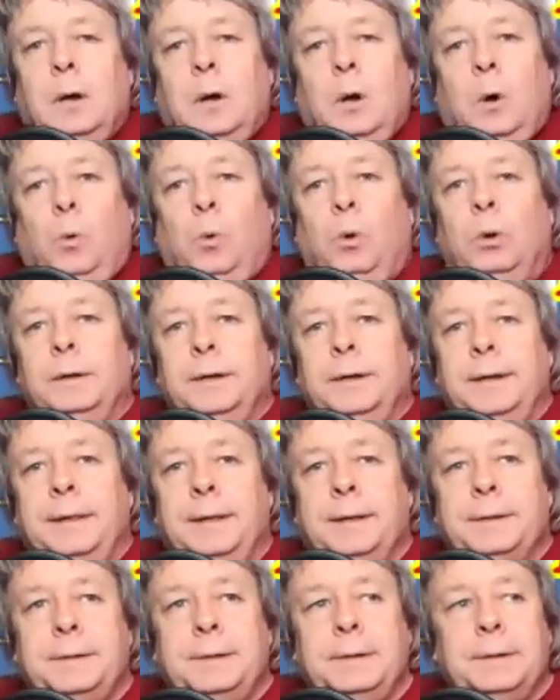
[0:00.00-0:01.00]
Well, Lee,
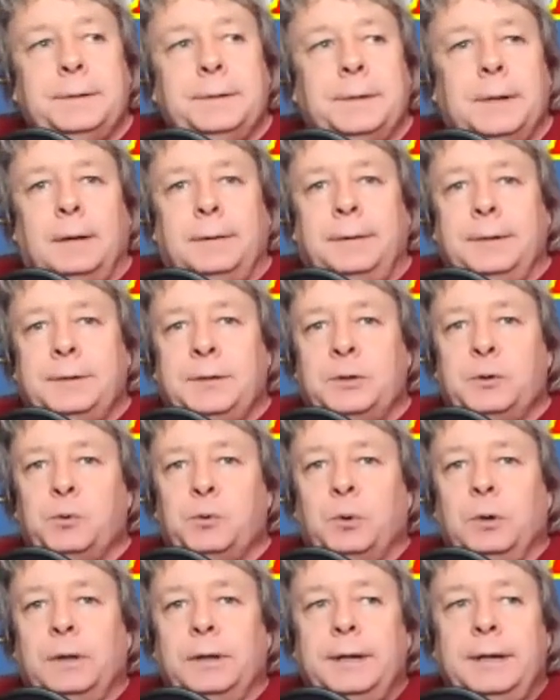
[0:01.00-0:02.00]
this is
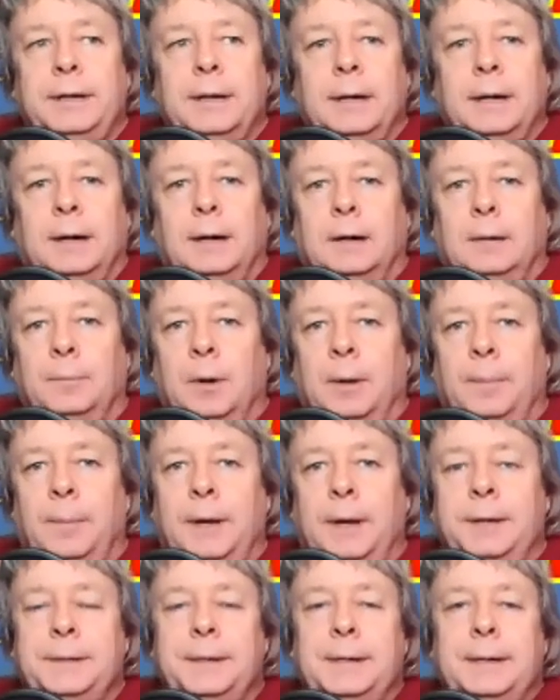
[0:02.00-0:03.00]
really
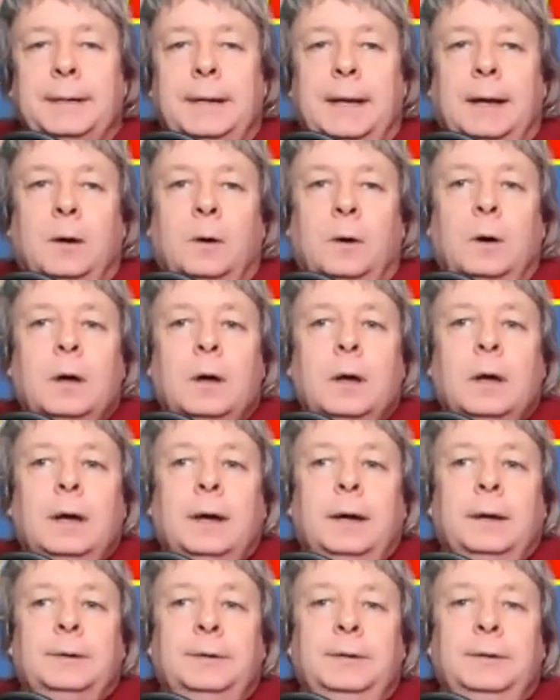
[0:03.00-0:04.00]
amazing. Now,
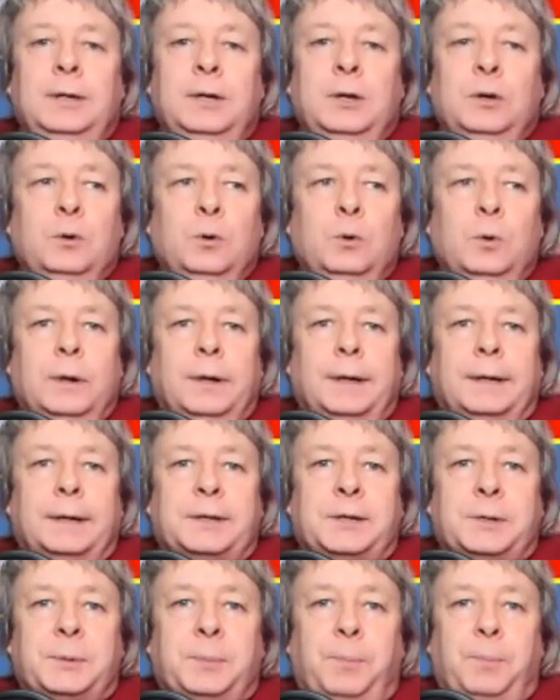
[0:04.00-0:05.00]
do you
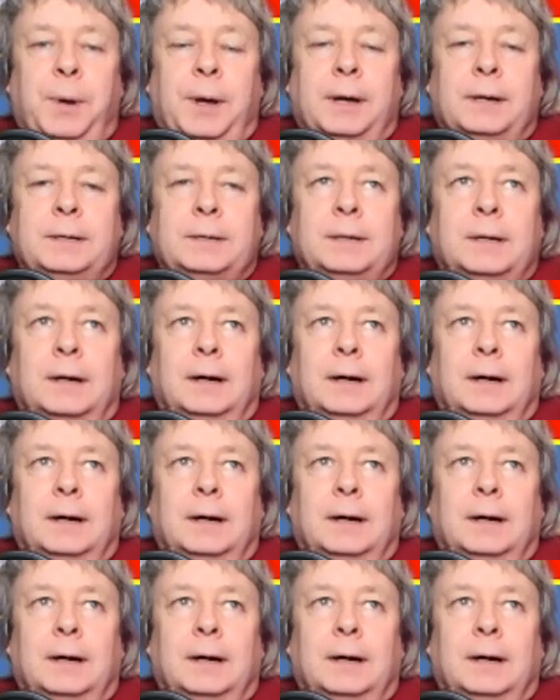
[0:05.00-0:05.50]
expect,